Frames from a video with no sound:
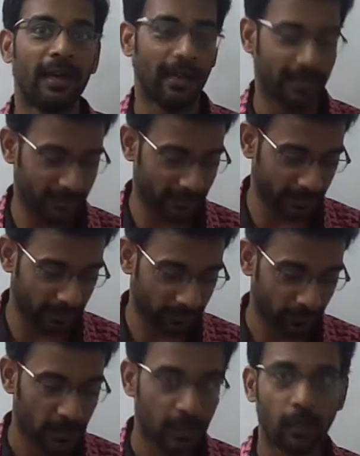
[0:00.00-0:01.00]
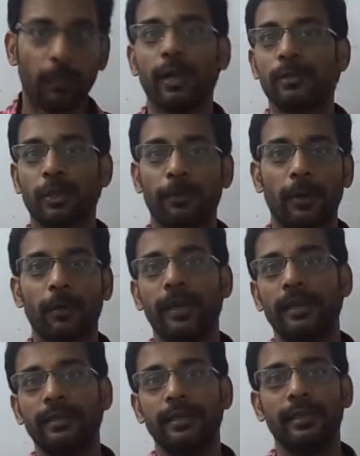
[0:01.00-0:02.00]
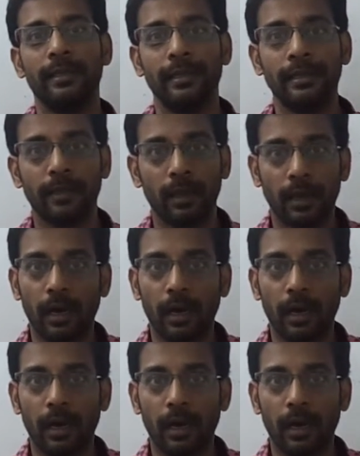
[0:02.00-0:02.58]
And we also provide the